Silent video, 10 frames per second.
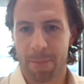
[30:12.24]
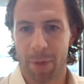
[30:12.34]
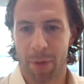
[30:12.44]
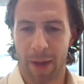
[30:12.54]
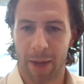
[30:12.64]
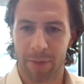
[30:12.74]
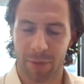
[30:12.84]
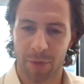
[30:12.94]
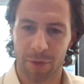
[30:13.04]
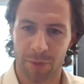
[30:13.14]
but perhaps
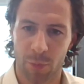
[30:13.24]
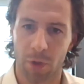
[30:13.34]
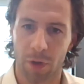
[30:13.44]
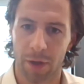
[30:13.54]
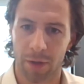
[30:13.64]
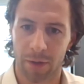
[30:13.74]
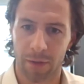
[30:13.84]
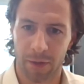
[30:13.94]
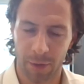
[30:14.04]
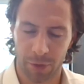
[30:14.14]
some of the
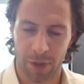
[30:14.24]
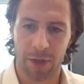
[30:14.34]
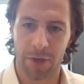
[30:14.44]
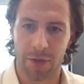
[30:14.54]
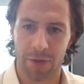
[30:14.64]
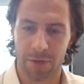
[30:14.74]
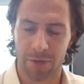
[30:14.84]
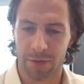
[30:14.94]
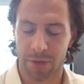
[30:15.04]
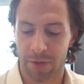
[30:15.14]
smaller, the credit
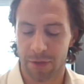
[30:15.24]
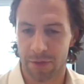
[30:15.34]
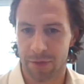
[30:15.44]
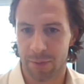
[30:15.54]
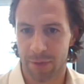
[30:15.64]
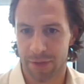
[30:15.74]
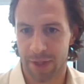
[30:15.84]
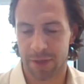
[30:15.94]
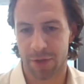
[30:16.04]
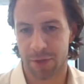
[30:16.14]
unions, some of the
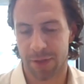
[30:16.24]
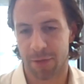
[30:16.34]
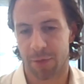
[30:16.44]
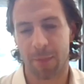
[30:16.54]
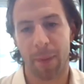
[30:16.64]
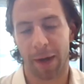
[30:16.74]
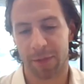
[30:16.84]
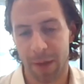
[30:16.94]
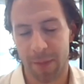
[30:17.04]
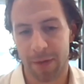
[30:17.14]
tier 2, tier 3
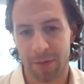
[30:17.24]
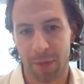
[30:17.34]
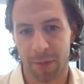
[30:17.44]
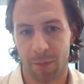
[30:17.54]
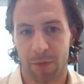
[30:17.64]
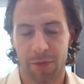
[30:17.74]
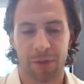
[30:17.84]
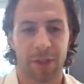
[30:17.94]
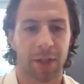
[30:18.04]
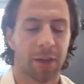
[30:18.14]
banks may be more
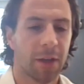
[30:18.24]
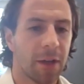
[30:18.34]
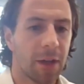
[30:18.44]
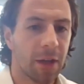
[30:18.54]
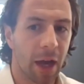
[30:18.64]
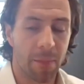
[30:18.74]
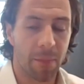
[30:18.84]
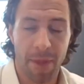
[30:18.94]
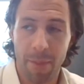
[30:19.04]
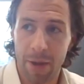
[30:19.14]
interesting.
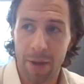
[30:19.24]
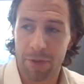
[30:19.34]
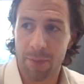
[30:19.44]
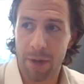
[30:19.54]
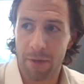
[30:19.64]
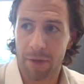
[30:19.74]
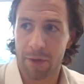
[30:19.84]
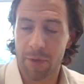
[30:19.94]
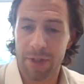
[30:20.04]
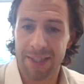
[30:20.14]
There may also be other
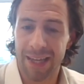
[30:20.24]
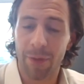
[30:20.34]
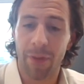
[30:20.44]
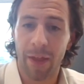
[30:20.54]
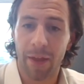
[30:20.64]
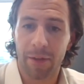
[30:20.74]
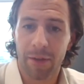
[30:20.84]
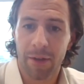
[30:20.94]
communities out there